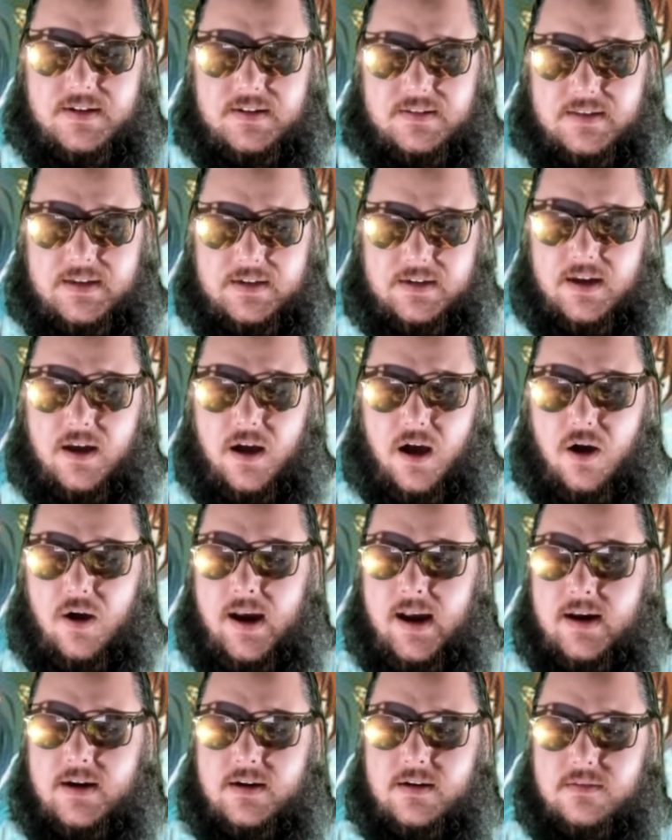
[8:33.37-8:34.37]
like, oh,
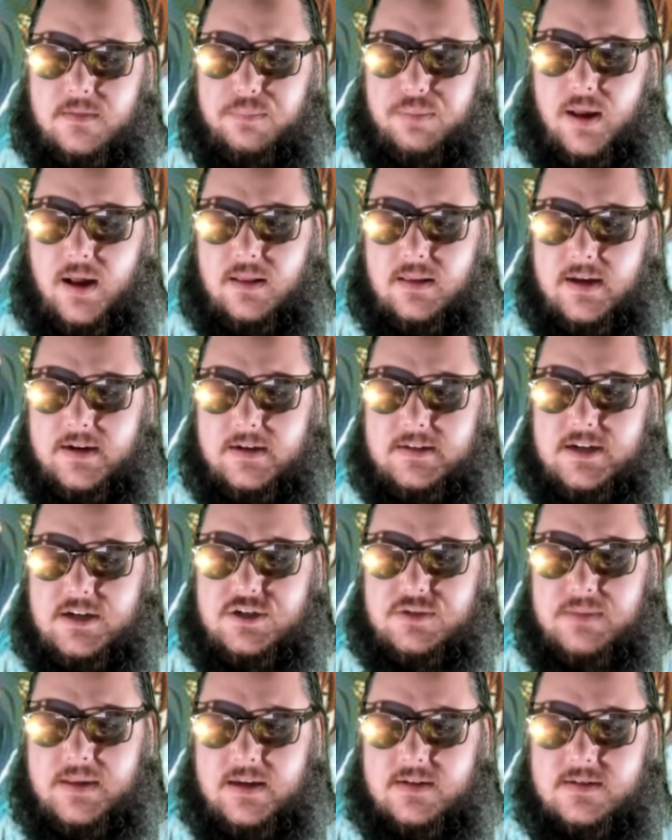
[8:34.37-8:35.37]
hey, the plot line to teach
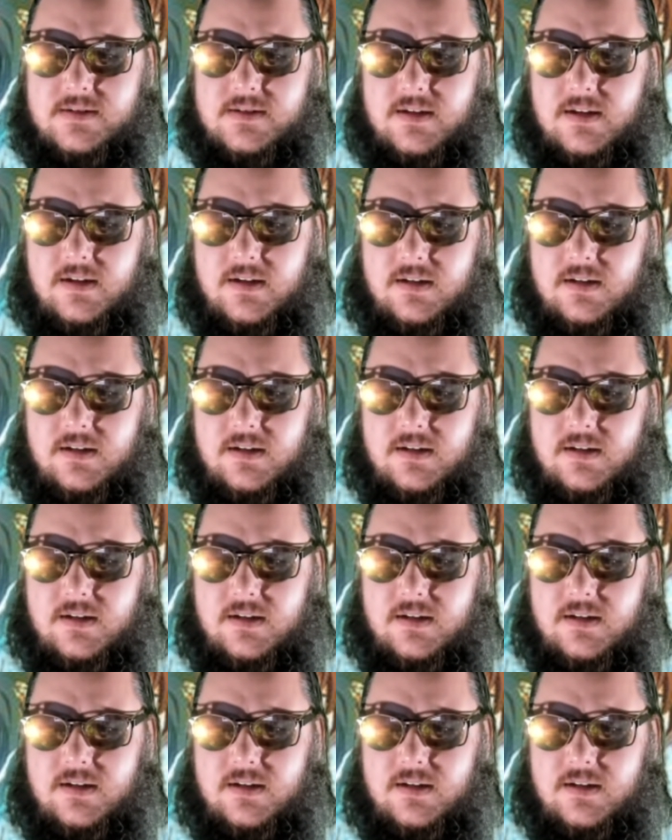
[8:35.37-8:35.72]
him this.